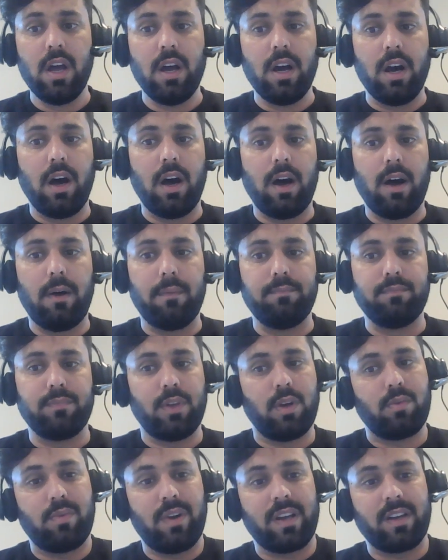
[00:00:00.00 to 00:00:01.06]

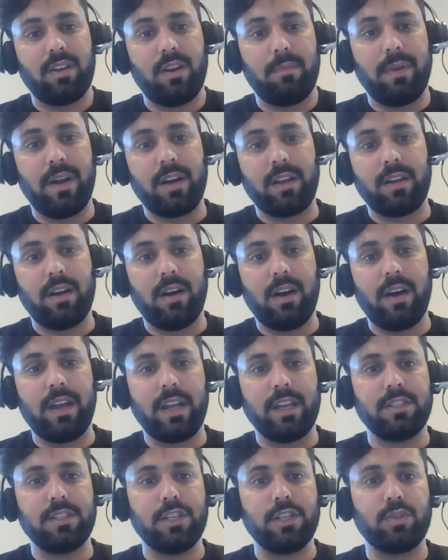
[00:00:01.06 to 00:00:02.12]
Oracle America
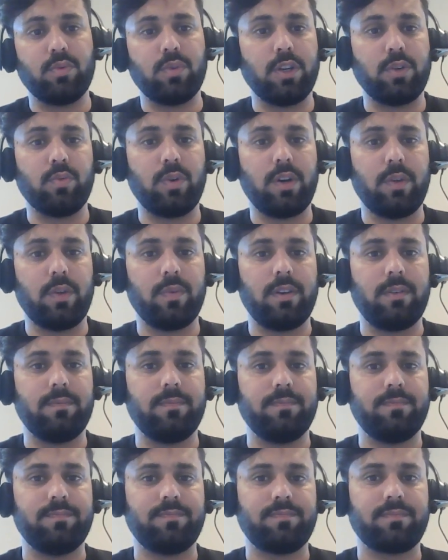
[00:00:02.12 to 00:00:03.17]
Inc. 2021.
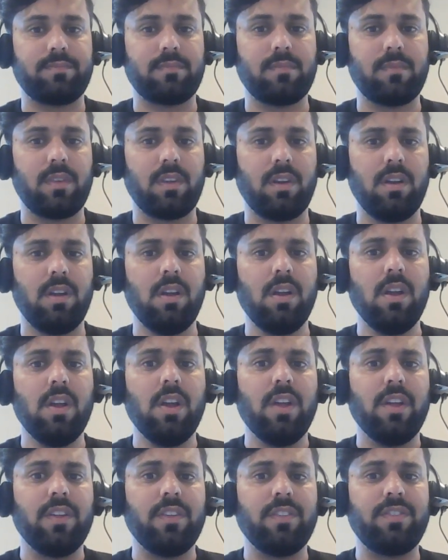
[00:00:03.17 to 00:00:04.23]

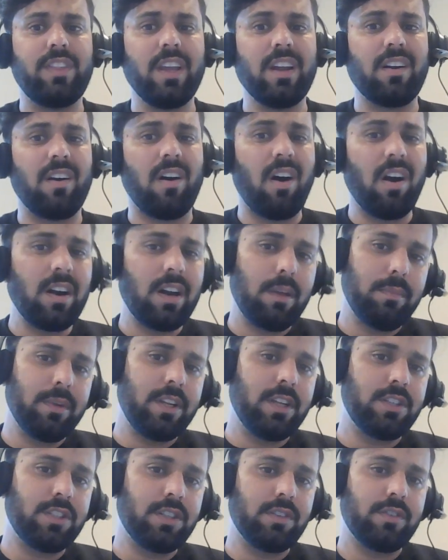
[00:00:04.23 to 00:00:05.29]
There are
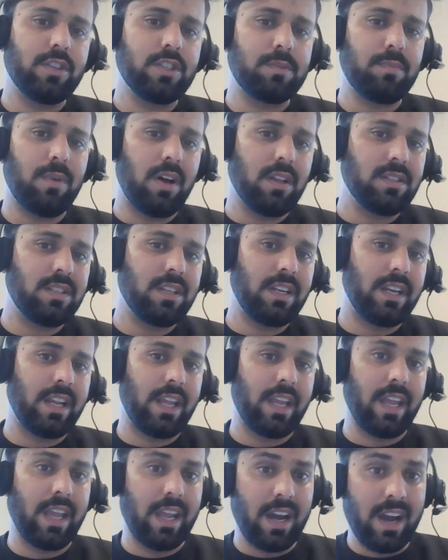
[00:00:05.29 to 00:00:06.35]
limitation response in
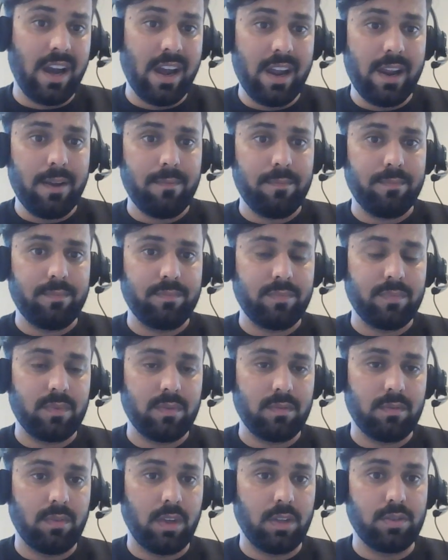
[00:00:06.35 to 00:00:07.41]
AI.
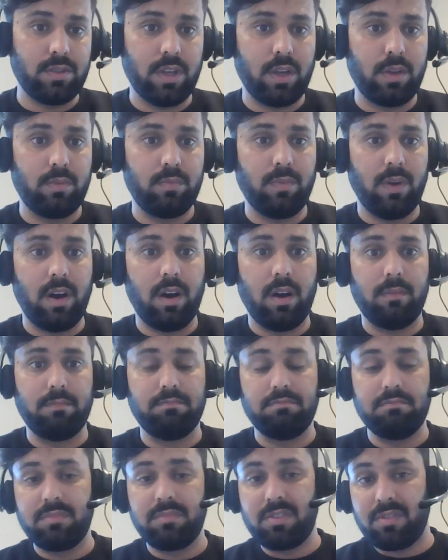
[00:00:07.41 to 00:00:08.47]
So
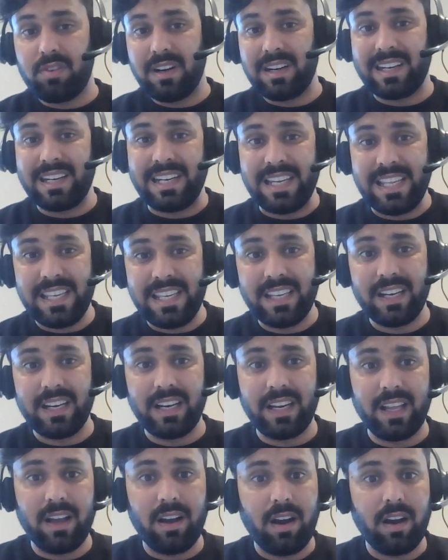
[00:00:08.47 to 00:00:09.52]
current
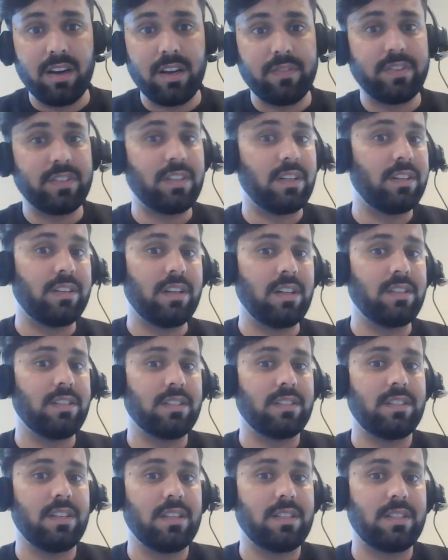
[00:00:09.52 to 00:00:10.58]
legal artificial
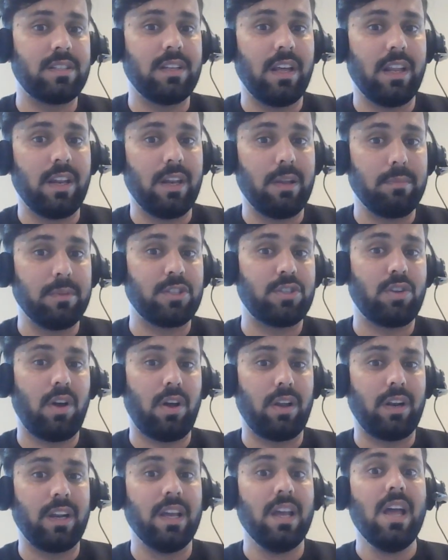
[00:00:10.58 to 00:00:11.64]
intelligence limits
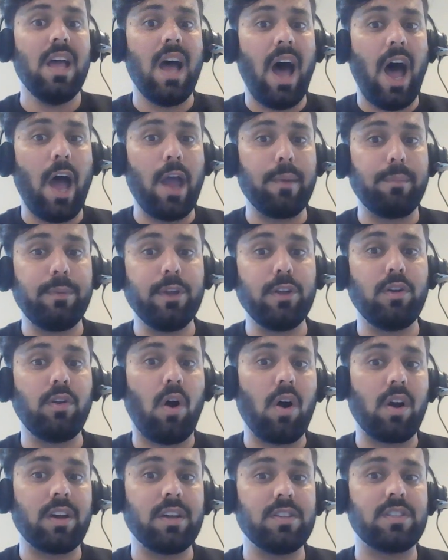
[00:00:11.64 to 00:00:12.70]
on IP
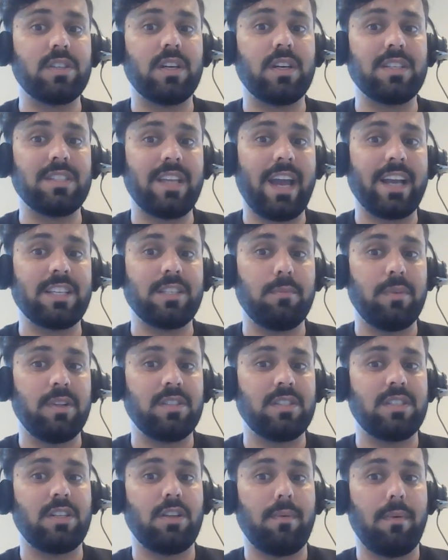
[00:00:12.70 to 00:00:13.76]
law concerns
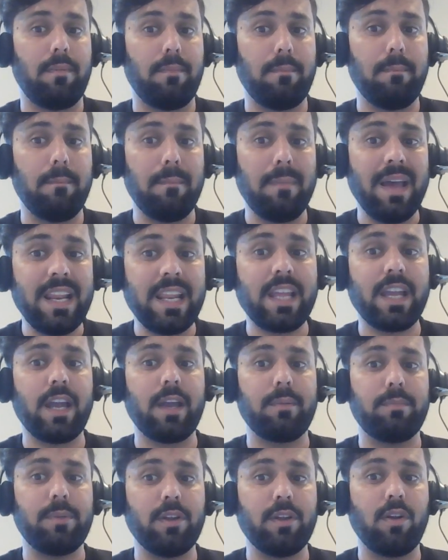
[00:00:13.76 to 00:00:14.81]
exhibits many
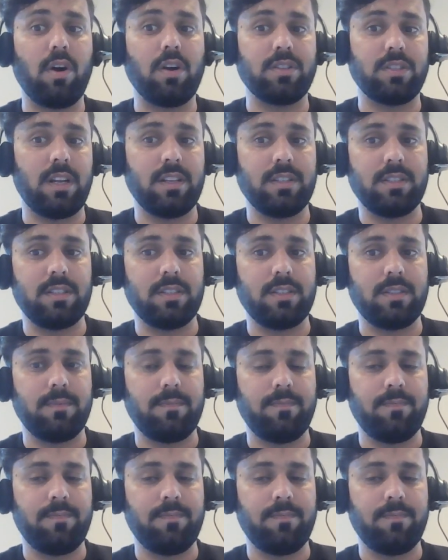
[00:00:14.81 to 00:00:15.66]
IP law challenges.